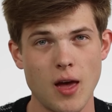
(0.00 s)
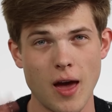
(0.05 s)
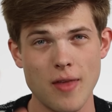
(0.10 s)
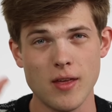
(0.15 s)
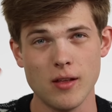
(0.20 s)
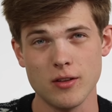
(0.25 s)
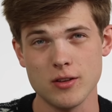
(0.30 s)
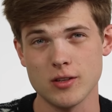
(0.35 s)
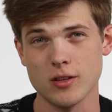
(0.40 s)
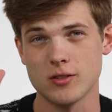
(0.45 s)

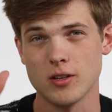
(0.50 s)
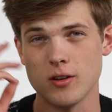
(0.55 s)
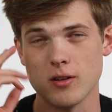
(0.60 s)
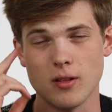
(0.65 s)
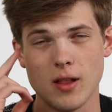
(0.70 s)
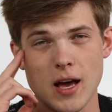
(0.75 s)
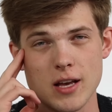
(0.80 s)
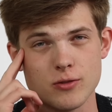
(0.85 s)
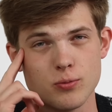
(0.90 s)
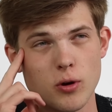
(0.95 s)
And that leads us into
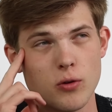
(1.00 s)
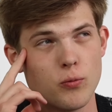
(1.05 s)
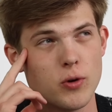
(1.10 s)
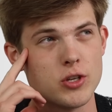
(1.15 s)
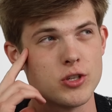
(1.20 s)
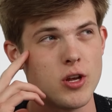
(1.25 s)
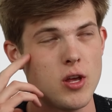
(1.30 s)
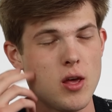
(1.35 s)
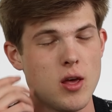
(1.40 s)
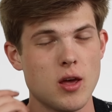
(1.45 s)
the last one,
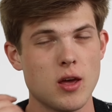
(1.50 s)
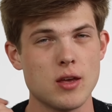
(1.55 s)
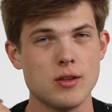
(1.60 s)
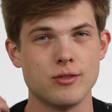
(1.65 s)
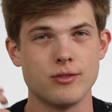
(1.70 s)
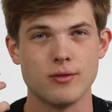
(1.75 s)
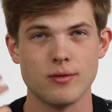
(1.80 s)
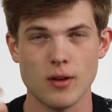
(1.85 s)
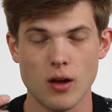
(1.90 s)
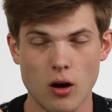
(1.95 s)
which
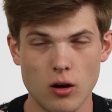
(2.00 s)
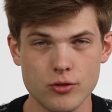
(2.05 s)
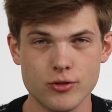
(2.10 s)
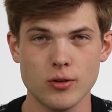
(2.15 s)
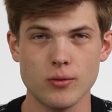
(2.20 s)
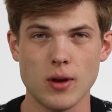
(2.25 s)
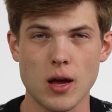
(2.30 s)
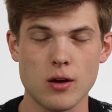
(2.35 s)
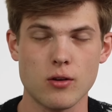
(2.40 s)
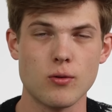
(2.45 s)
is
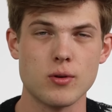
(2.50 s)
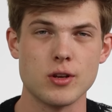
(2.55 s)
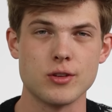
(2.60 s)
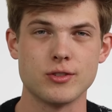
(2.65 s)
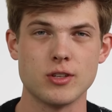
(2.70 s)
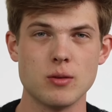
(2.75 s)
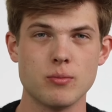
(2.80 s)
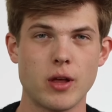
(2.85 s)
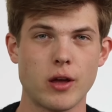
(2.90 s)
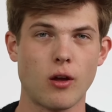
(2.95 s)
also not going to
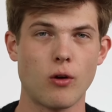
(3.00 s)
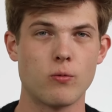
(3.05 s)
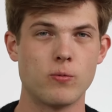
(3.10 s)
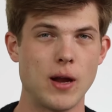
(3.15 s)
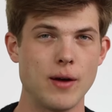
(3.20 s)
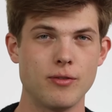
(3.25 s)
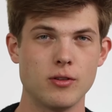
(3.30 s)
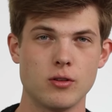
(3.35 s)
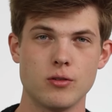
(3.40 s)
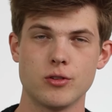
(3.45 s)
seem like a
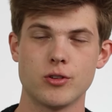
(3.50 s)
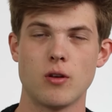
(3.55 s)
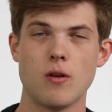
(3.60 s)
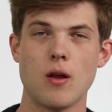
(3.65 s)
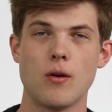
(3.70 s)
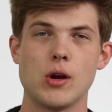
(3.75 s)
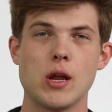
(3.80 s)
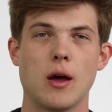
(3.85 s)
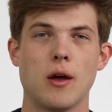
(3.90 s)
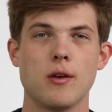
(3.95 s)

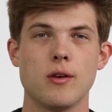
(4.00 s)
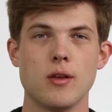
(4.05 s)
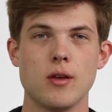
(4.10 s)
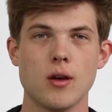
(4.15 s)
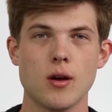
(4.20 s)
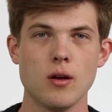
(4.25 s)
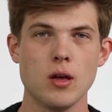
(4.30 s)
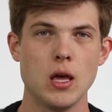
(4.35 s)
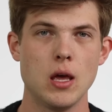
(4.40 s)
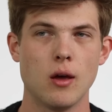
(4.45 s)
revolutionary
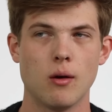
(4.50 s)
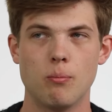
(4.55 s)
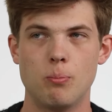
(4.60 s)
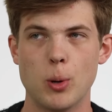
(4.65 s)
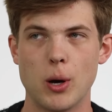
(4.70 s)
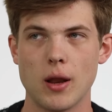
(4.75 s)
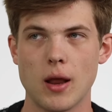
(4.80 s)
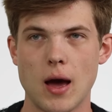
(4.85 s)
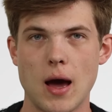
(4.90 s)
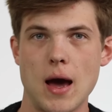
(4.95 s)
idea,
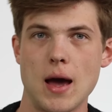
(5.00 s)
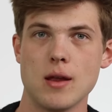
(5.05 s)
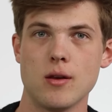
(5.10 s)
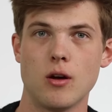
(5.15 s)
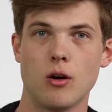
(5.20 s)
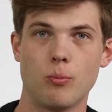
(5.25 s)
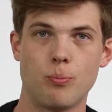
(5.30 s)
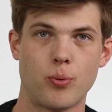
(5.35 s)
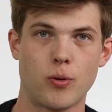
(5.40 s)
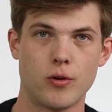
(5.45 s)
but I
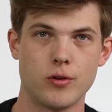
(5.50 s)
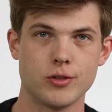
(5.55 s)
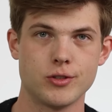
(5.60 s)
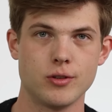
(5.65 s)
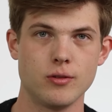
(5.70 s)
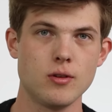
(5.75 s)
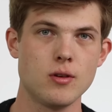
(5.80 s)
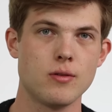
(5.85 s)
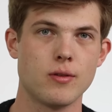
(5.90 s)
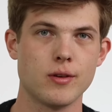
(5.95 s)
know
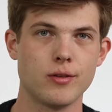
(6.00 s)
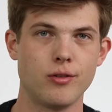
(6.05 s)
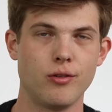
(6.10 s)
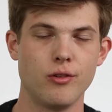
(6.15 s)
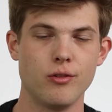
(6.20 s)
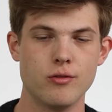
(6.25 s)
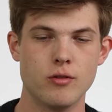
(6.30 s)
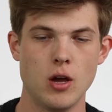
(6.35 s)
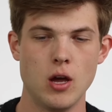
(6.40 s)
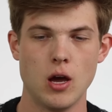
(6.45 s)
personally this
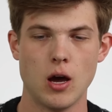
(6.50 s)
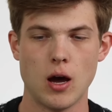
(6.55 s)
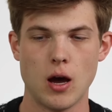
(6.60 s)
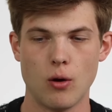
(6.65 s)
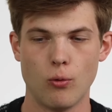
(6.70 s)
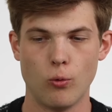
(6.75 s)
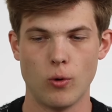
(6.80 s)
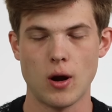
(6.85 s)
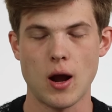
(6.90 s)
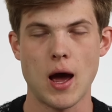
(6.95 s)
is
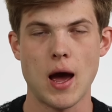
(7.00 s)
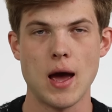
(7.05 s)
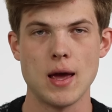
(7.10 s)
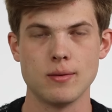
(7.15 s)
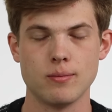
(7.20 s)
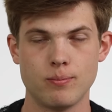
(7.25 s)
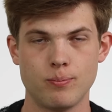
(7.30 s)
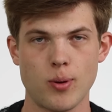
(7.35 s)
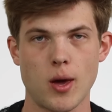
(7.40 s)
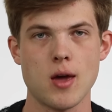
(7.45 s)
uh, where
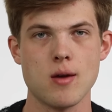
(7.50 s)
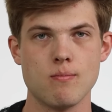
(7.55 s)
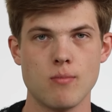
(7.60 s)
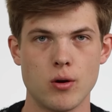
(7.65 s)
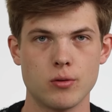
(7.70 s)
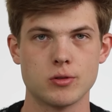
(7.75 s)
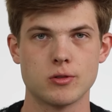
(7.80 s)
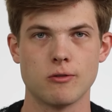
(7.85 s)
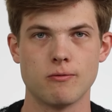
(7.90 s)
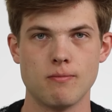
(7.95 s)
I pay
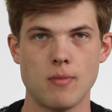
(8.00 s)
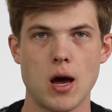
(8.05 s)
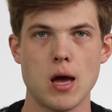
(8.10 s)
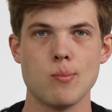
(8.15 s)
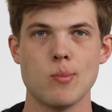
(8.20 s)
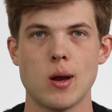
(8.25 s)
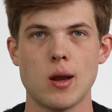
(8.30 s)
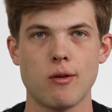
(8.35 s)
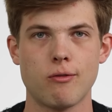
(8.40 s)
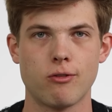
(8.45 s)
most of
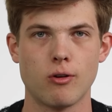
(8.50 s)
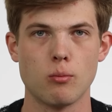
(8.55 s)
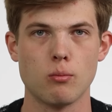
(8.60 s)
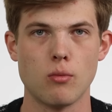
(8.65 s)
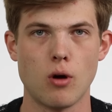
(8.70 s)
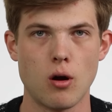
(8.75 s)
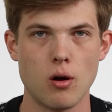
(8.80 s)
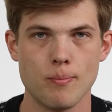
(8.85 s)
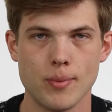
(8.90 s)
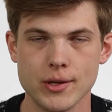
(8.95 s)
my money
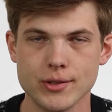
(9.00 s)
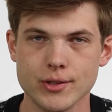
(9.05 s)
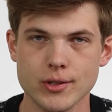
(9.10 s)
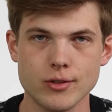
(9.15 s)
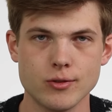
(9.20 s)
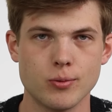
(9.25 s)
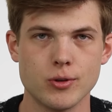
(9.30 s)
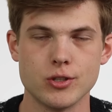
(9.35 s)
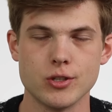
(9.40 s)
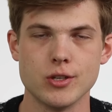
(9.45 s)
from our
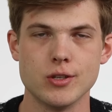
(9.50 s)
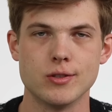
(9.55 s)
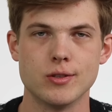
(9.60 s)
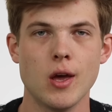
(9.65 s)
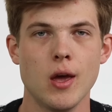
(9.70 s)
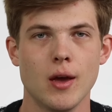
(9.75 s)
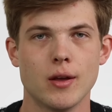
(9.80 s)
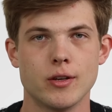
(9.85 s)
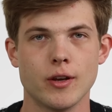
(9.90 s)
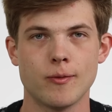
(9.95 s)
business, which
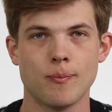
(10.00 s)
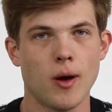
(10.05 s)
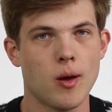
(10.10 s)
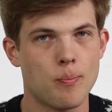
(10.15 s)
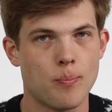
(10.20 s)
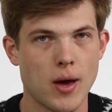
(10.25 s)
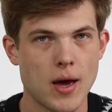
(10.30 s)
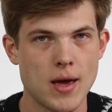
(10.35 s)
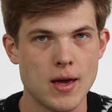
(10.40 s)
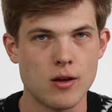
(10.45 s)
is just by
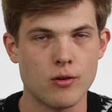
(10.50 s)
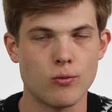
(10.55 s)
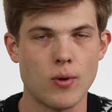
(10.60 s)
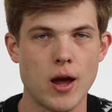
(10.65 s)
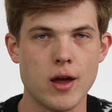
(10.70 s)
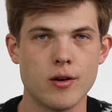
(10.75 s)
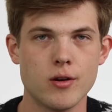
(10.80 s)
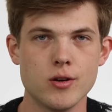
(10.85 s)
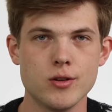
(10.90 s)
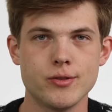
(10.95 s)
paying
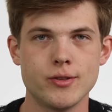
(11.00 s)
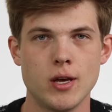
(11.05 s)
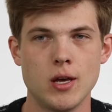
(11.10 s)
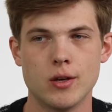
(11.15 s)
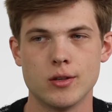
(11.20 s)
writers.